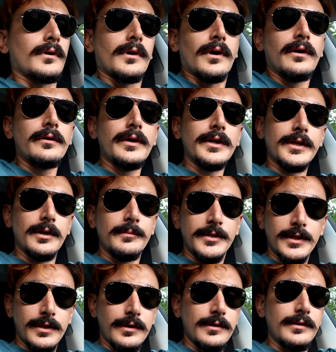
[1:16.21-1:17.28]
Alright, coming
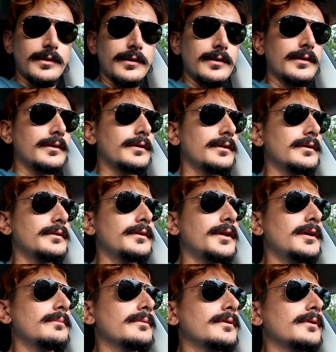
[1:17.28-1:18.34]
out of the
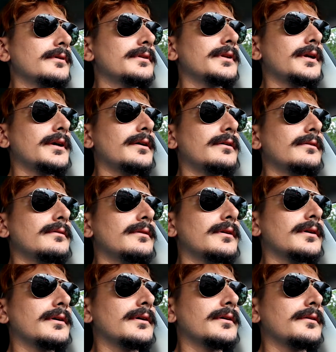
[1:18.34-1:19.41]
neighborhood now,
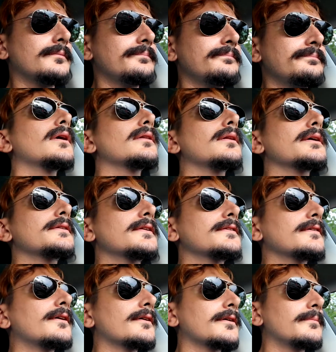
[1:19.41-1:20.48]
I'd like to
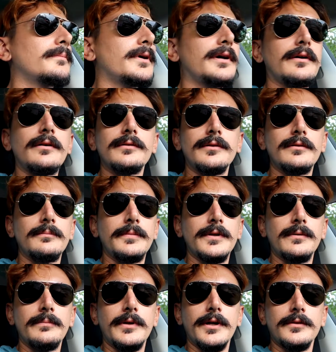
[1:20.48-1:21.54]
talk about a little
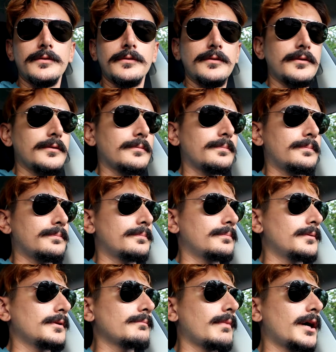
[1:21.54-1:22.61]
bit about
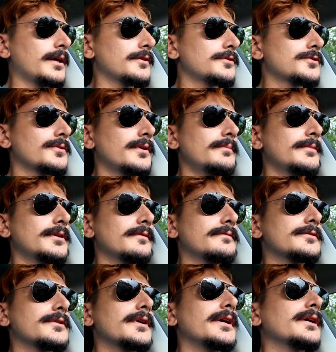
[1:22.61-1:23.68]
my enjoyment of
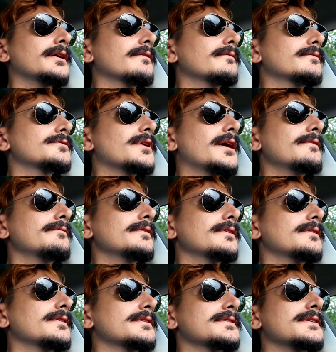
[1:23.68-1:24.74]

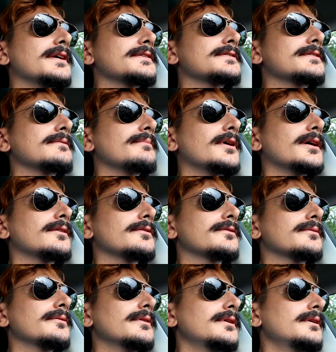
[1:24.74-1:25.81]
driving this Tesla Model
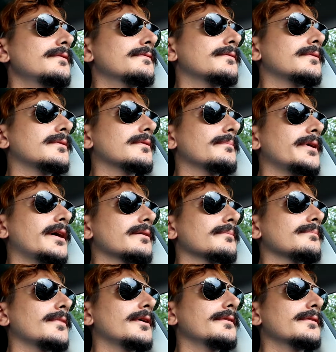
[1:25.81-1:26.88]
3 for about a
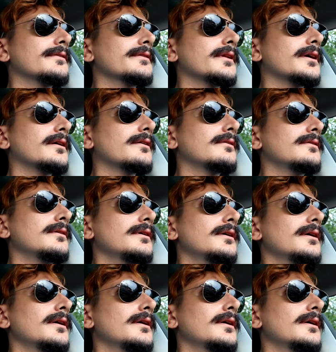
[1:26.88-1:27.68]
month now.